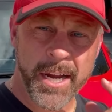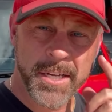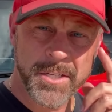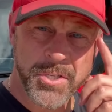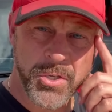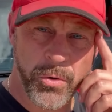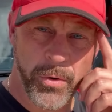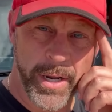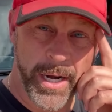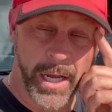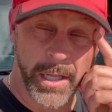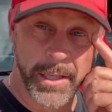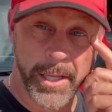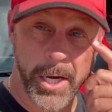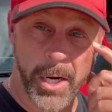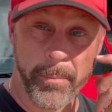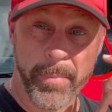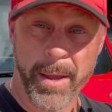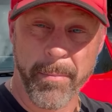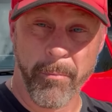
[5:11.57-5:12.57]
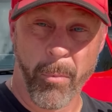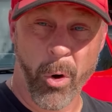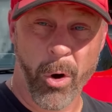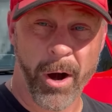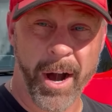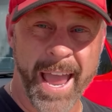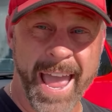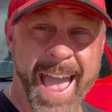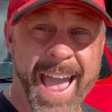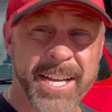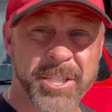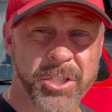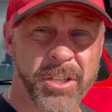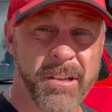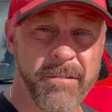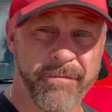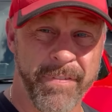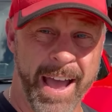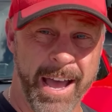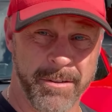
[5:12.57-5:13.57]
into it a little bit more, I
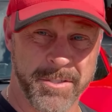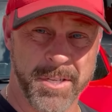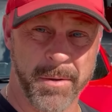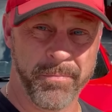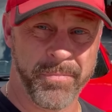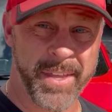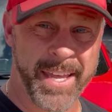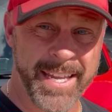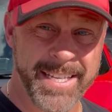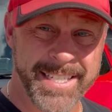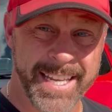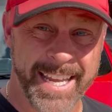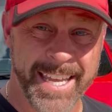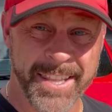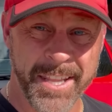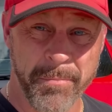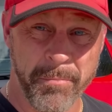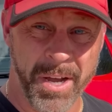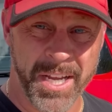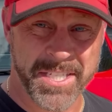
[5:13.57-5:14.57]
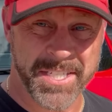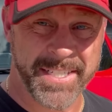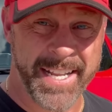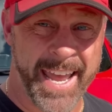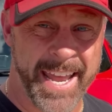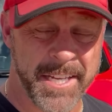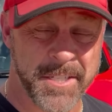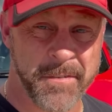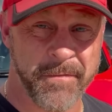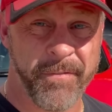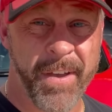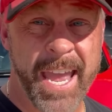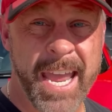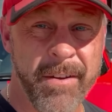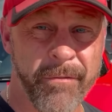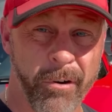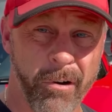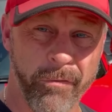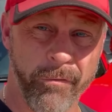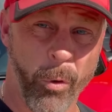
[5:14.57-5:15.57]
actually found some things in the Mustang's favor.